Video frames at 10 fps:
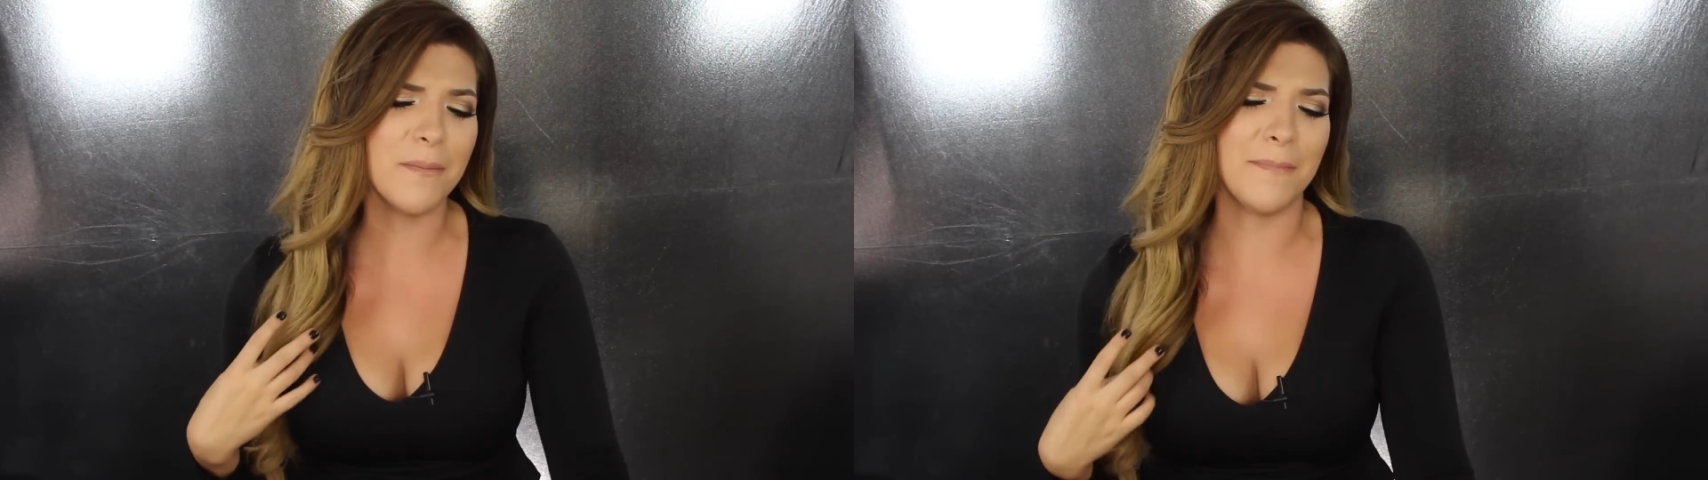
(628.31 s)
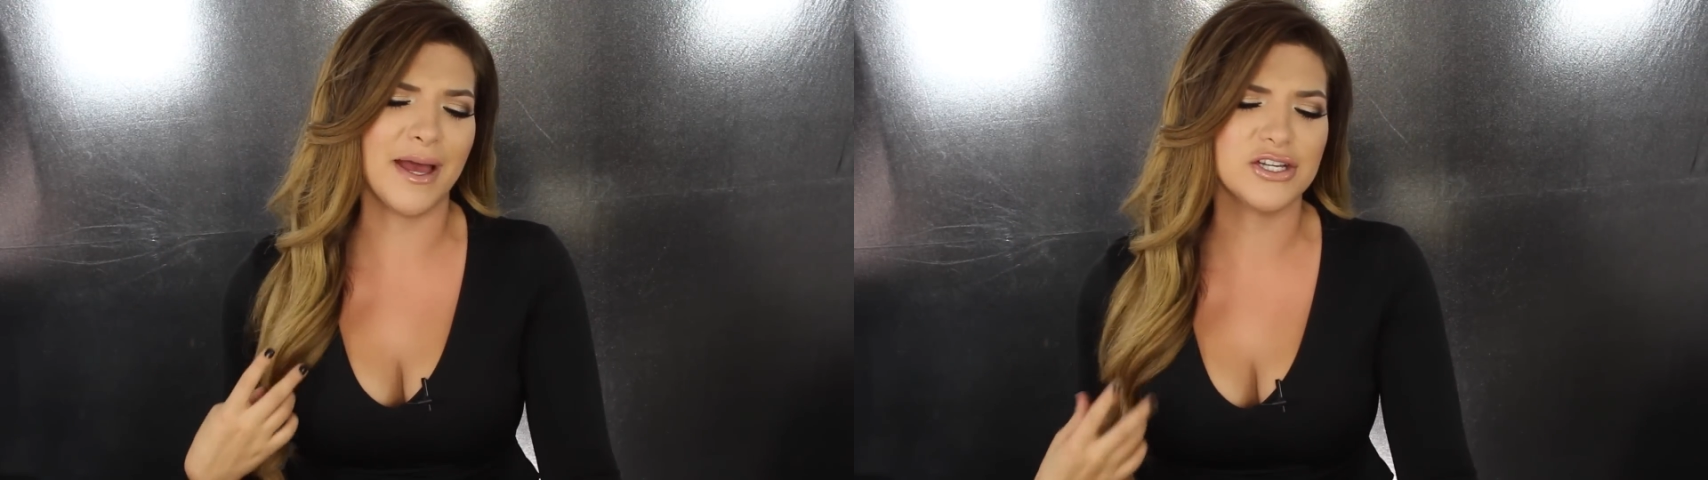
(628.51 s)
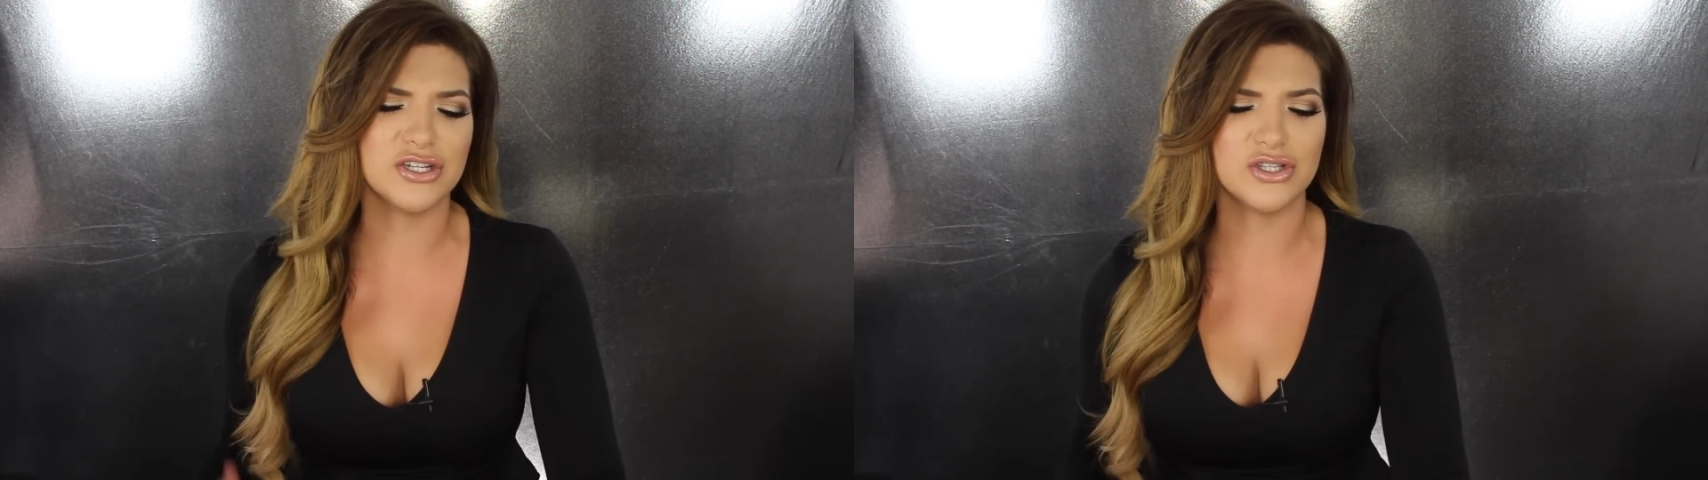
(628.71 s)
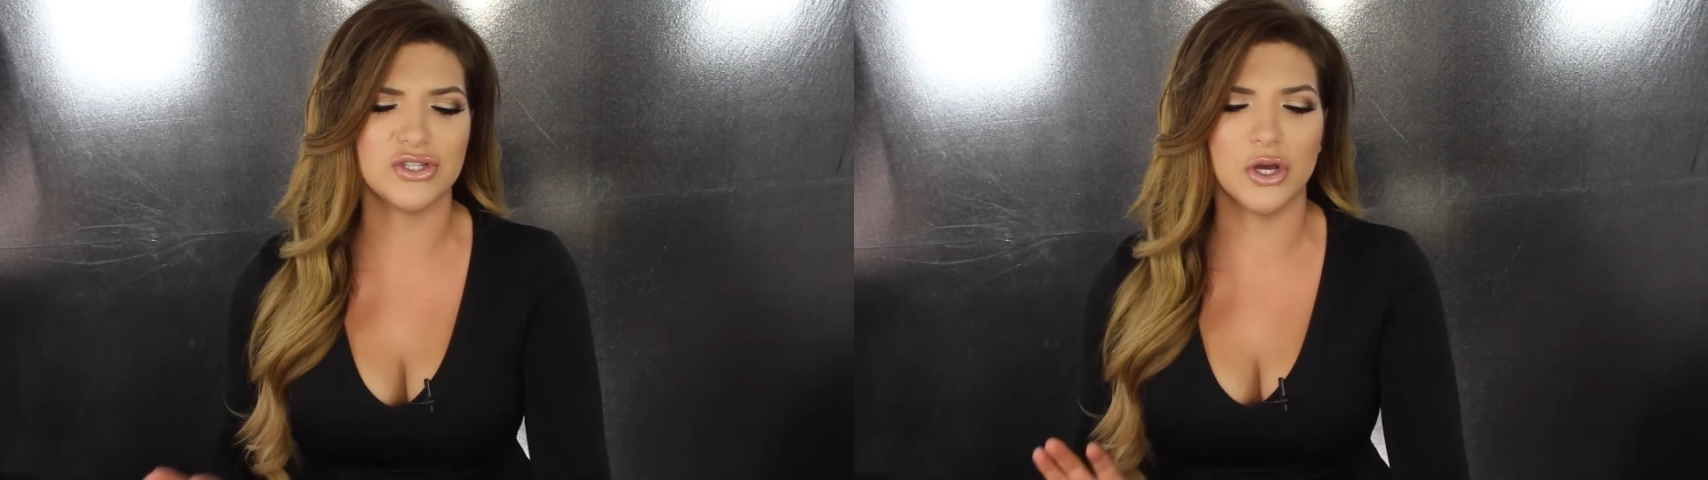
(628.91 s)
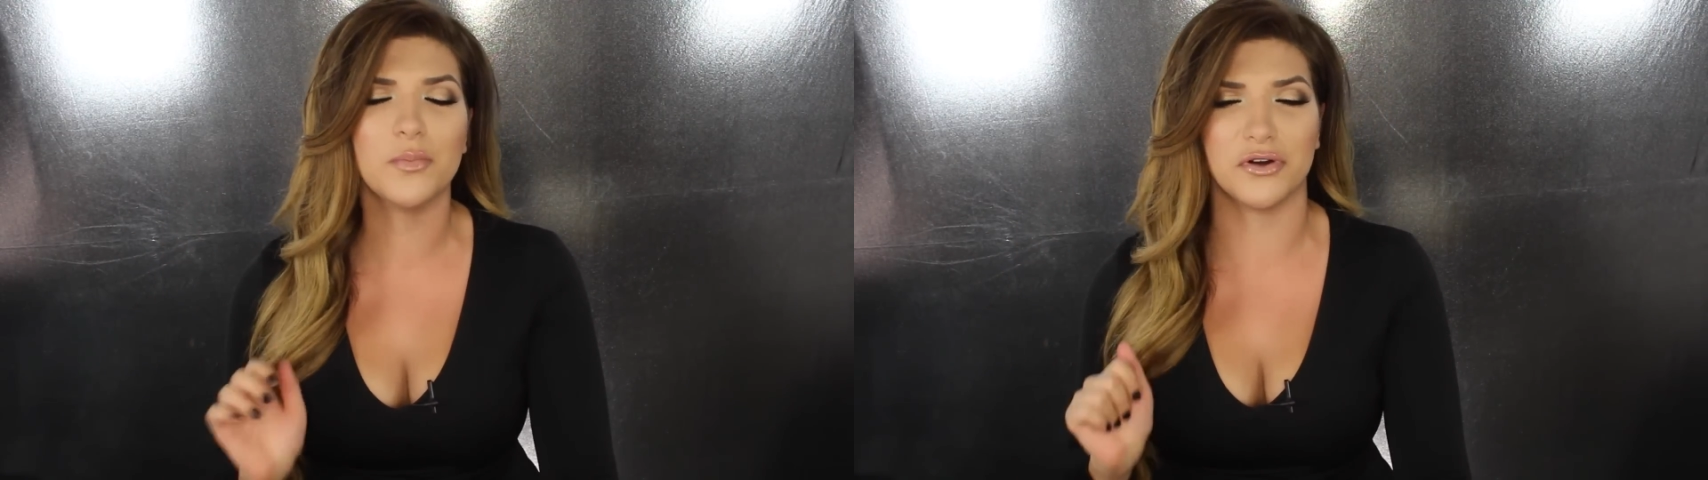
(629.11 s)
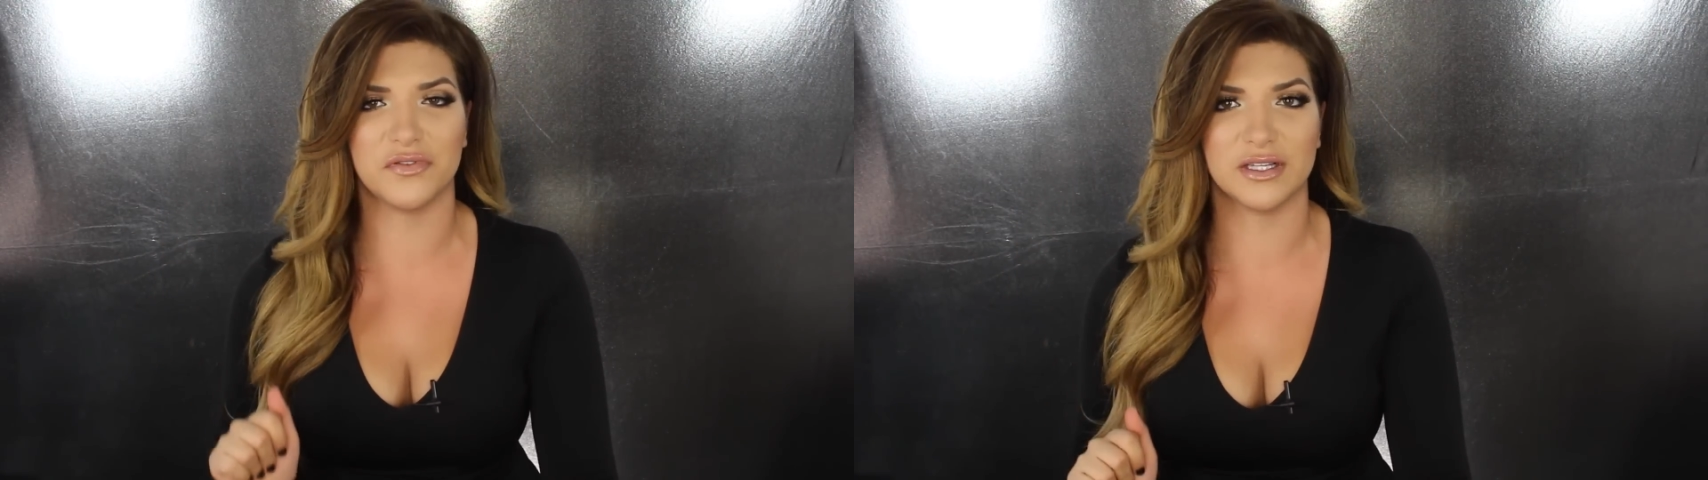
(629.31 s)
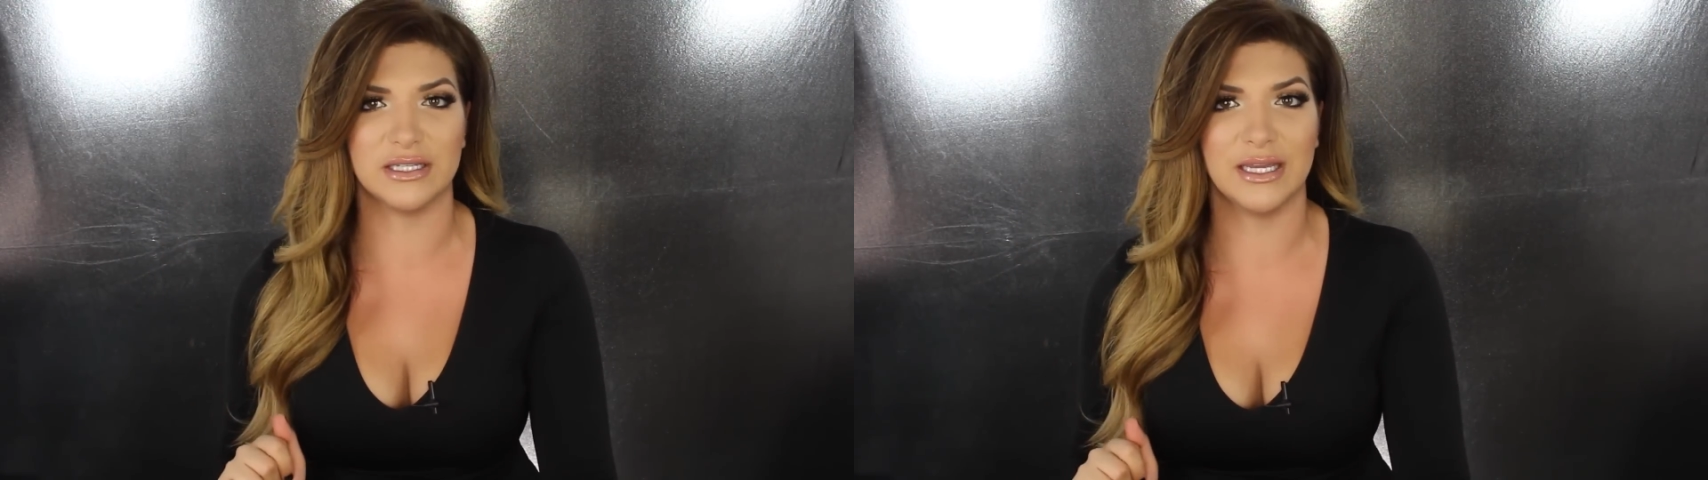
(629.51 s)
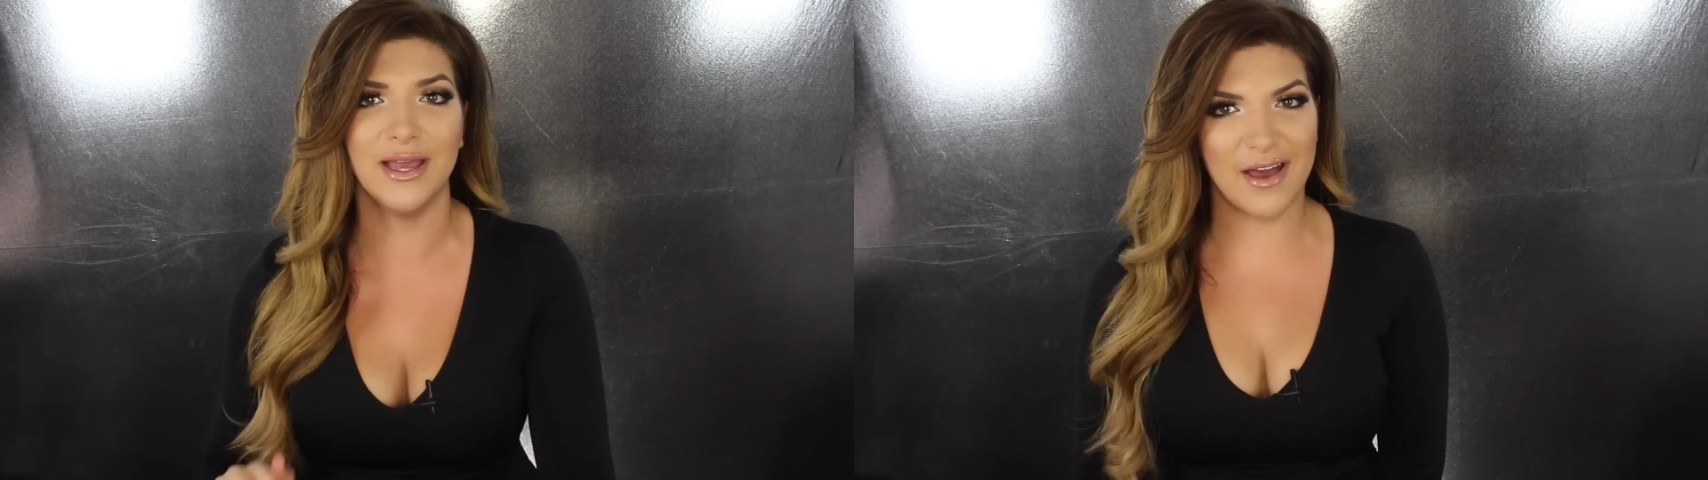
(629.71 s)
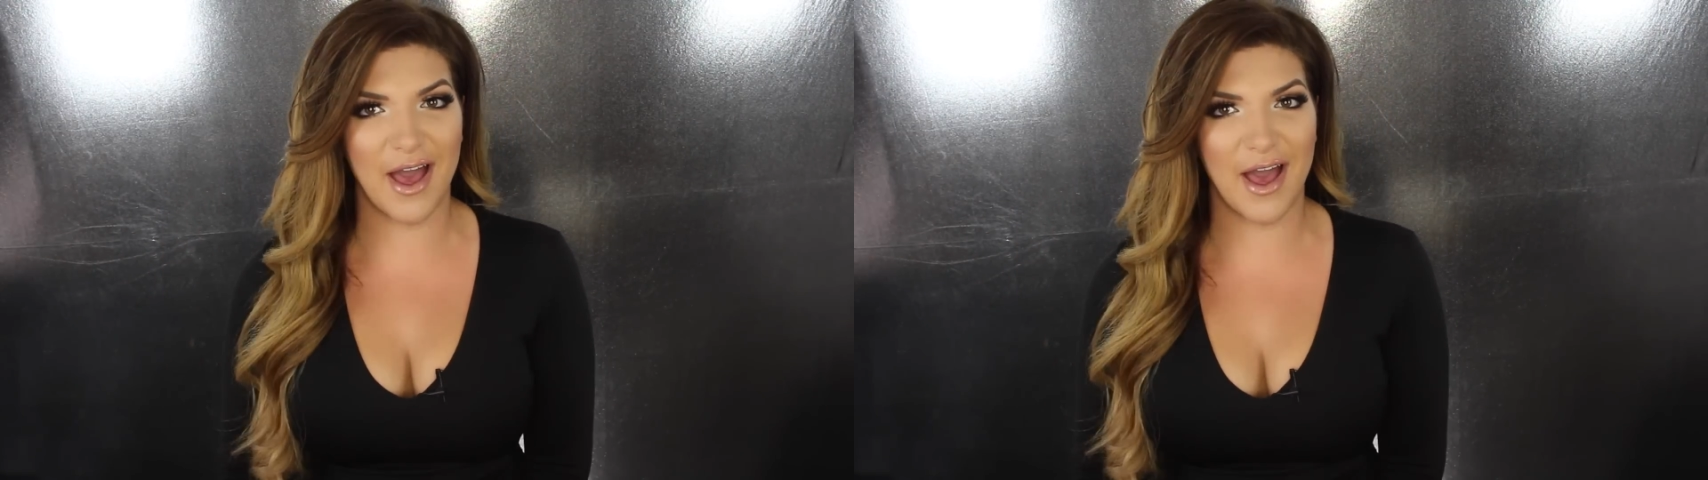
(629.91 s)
matches so perfectly.